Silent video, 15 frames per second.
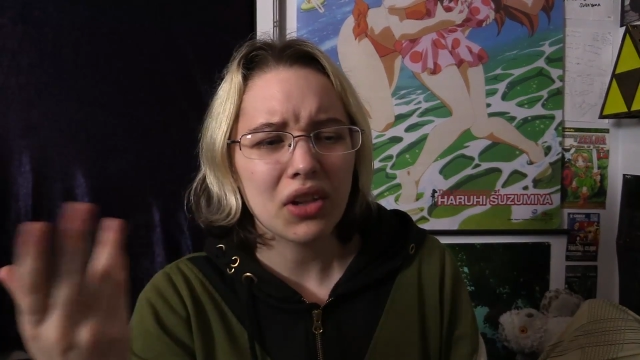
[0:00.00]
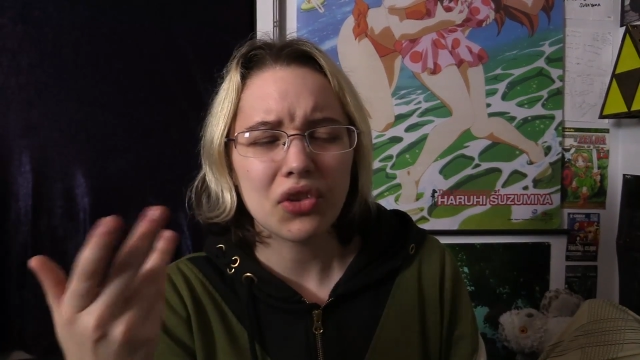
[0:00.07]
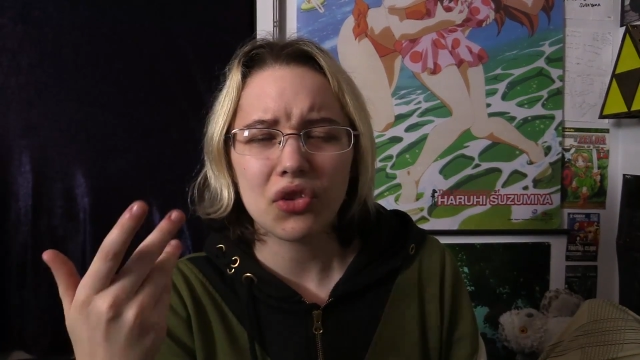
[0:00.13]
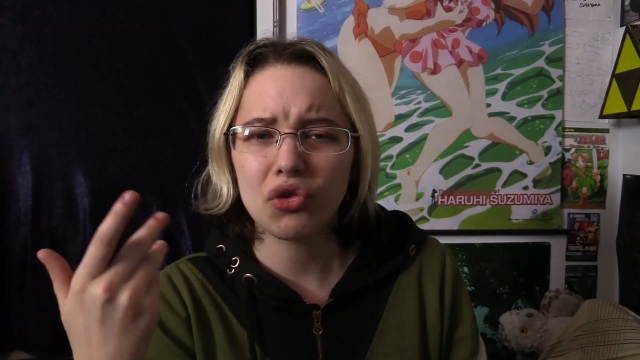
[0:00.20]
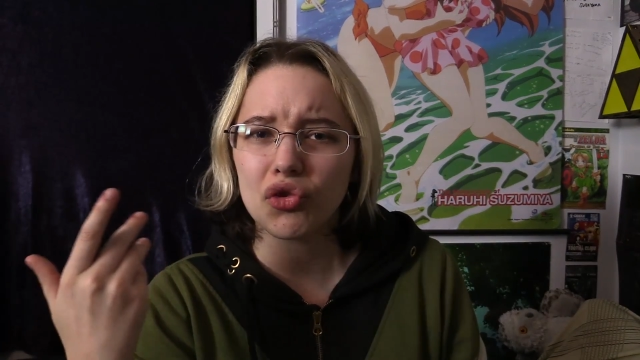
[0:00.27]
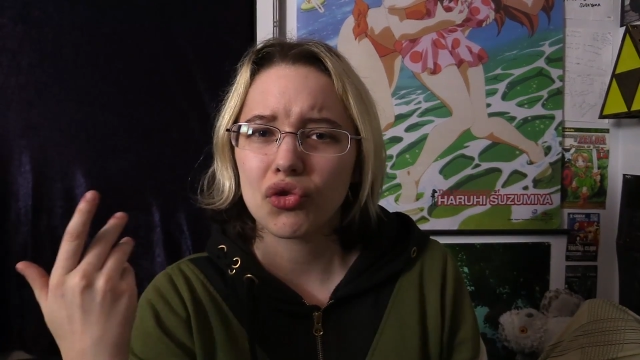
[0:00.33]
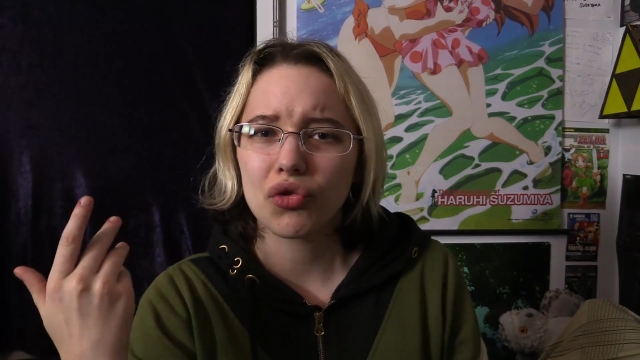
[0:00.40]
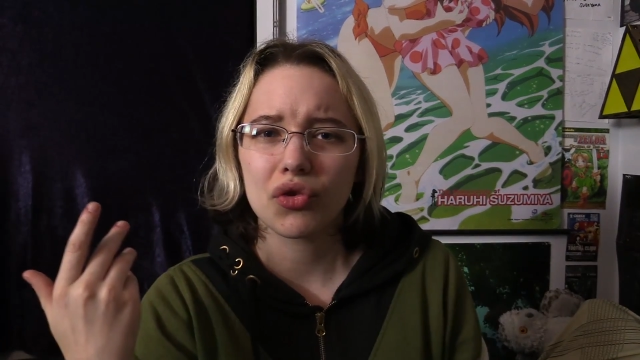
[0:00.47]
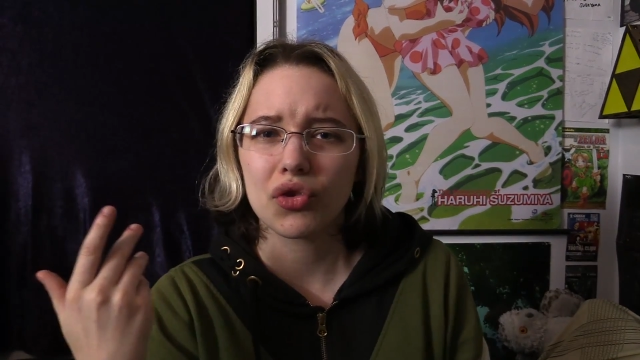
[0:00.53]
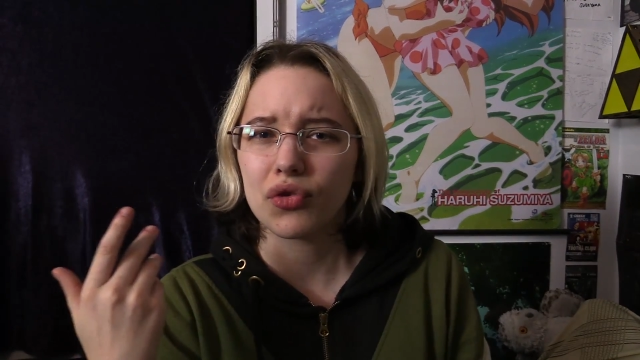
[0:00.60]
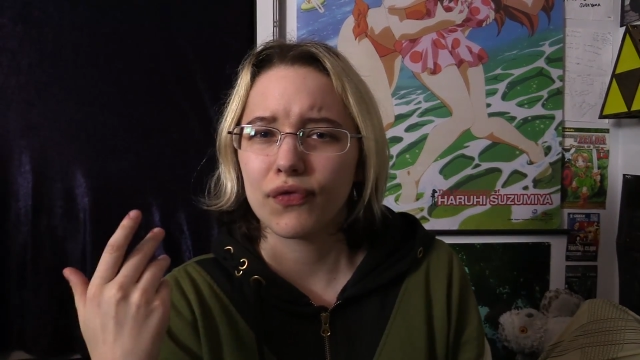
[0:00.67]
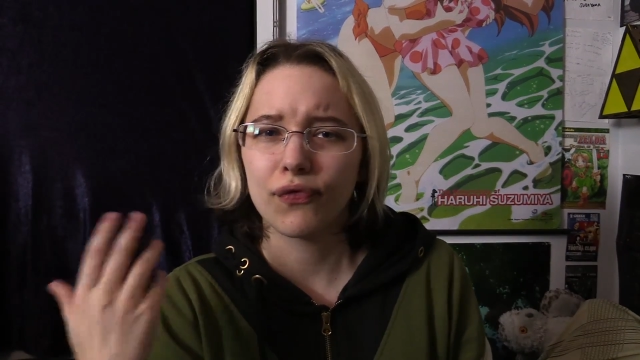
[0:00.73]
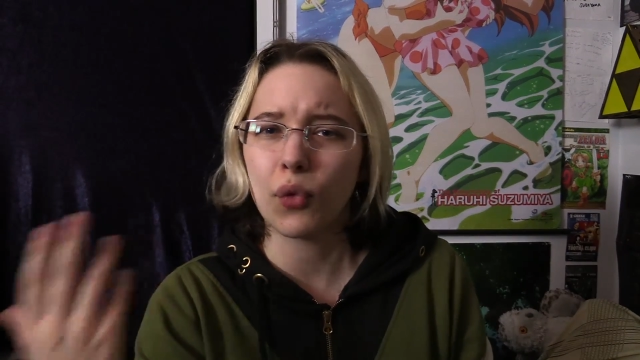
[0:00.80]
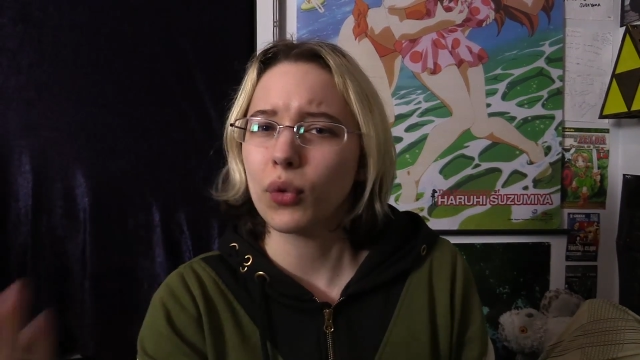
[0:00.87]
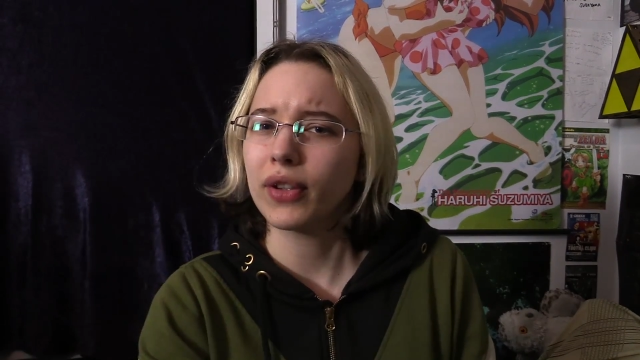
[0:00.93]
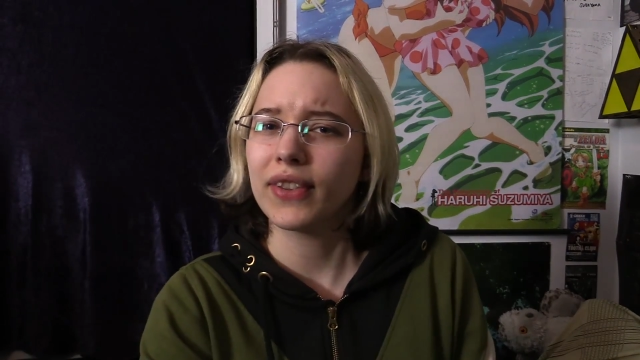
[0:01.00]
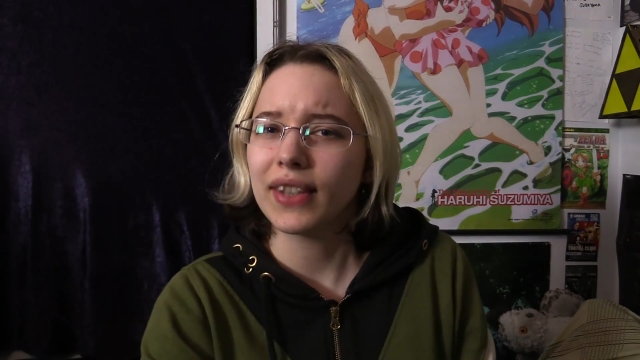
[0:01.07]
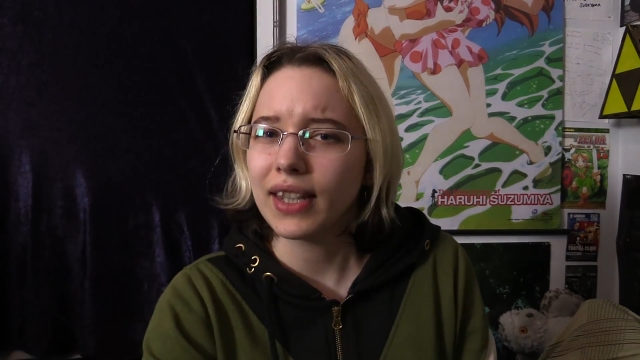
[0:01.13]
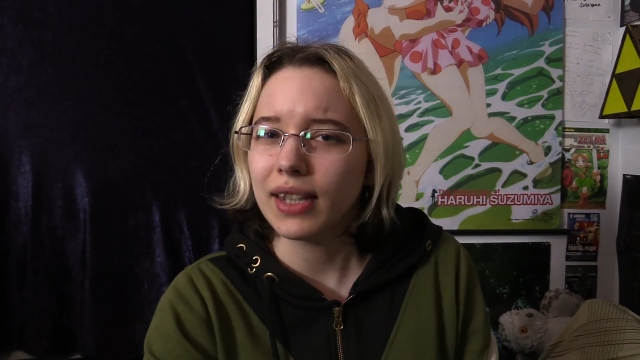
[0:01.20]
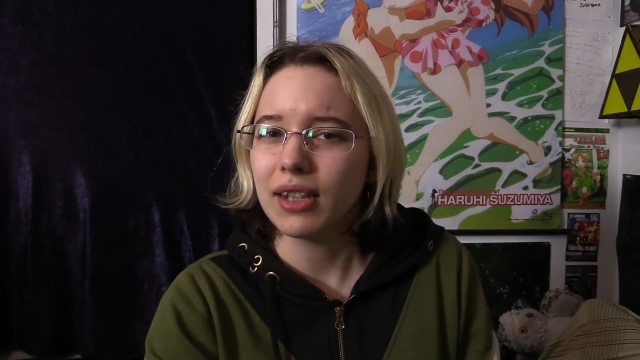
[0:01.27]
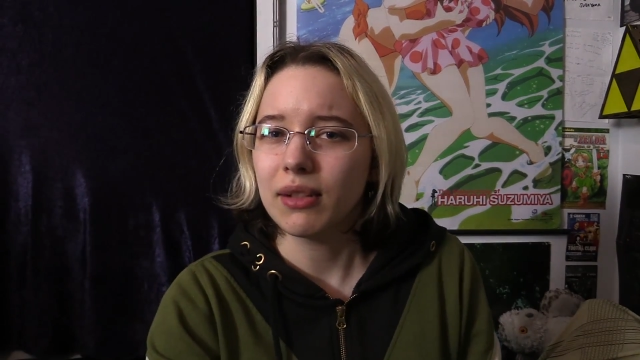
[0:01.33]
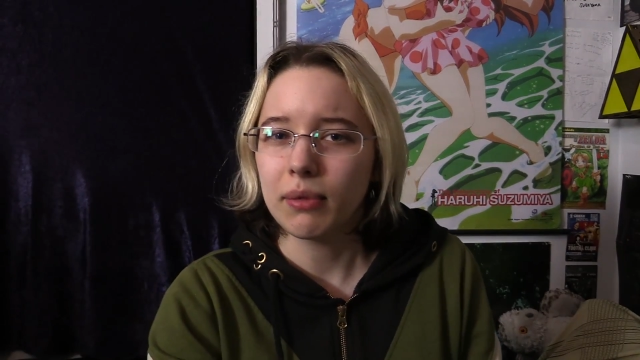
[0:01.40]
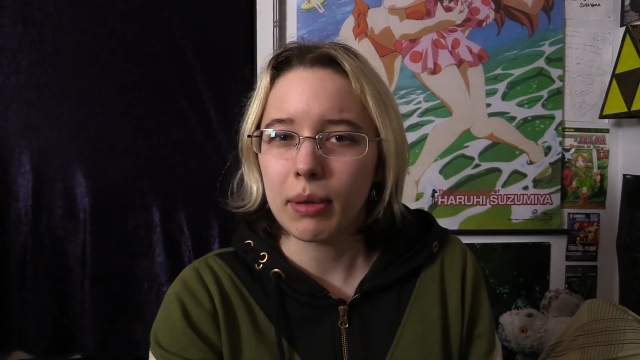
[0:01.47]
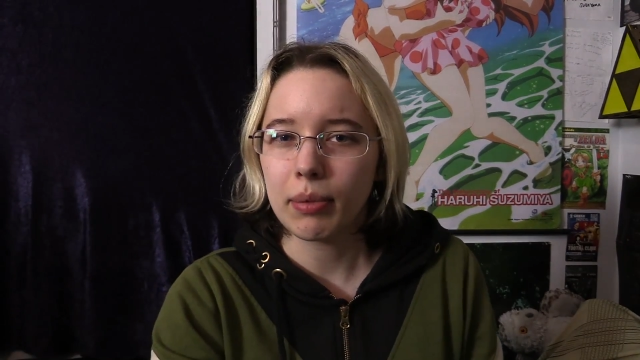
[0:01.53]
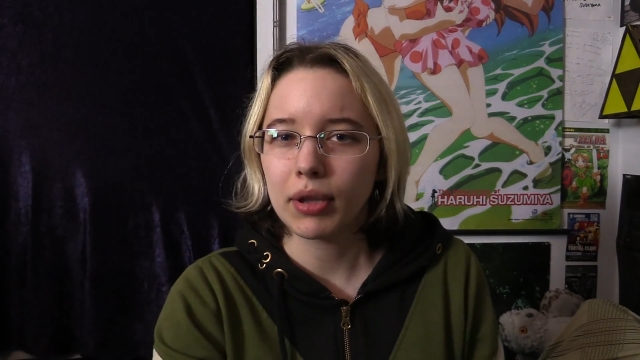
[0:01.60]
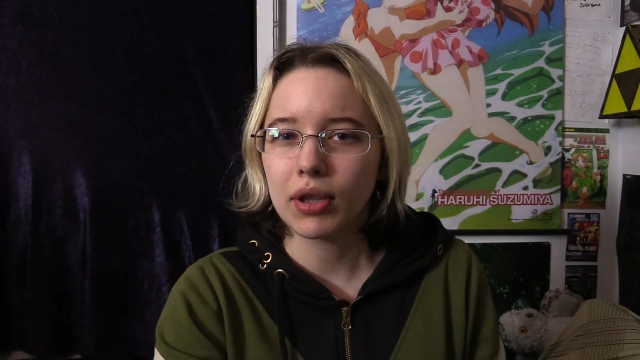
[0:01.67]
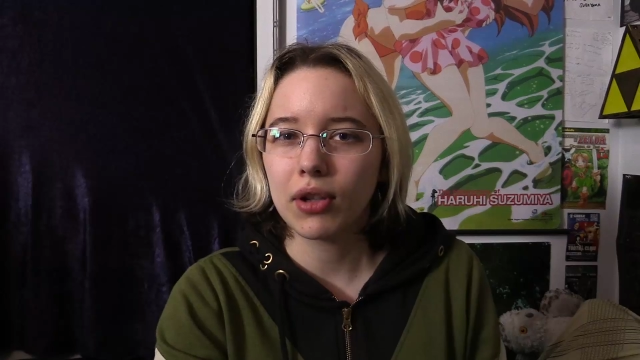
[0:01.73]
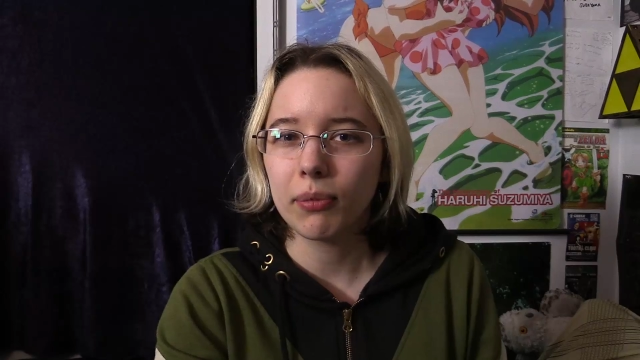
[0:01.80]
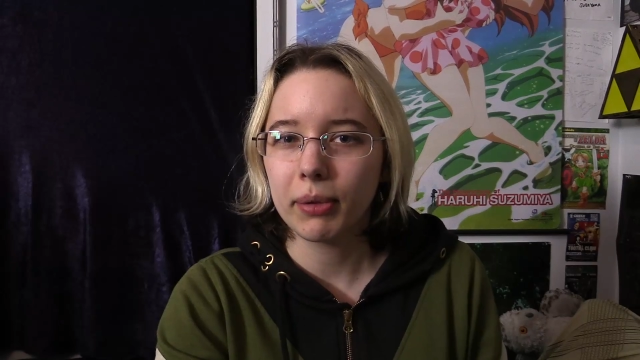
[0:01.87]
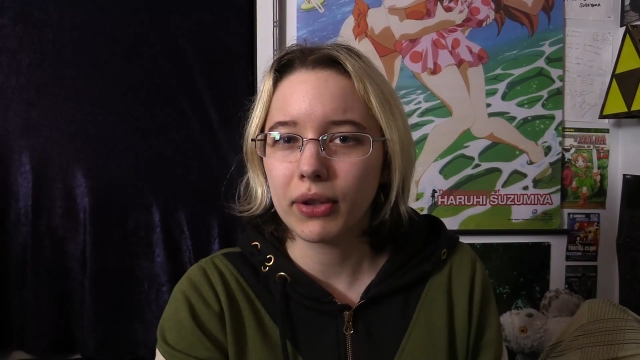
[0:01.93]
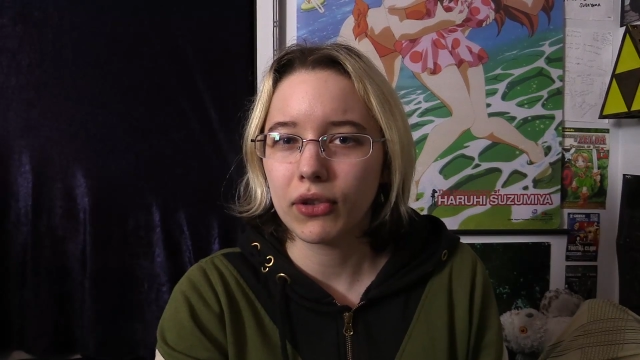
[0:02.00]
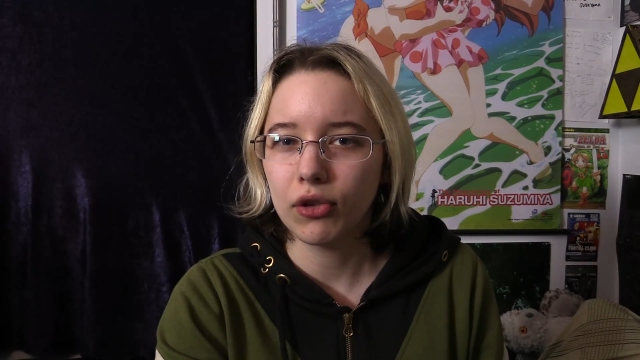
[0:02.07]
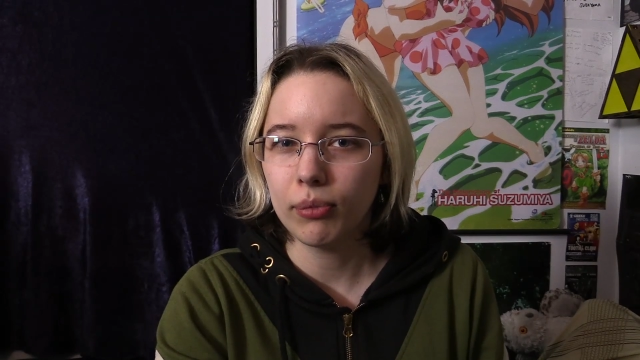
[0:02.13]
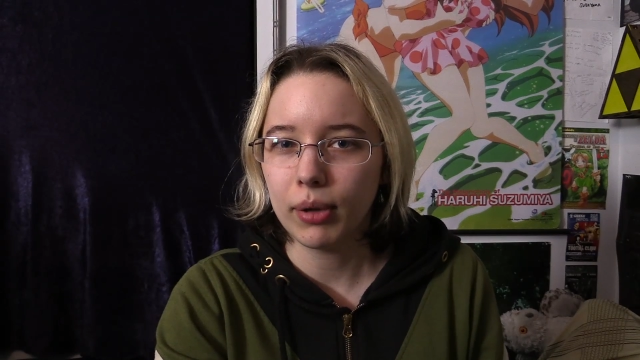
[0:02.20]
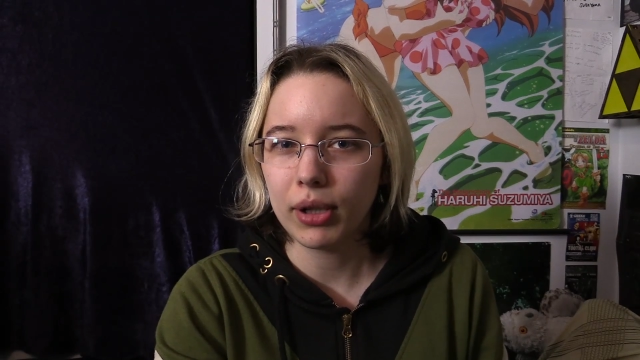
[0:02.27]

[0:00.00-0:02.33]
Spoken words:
just forcing it maybe a little bit too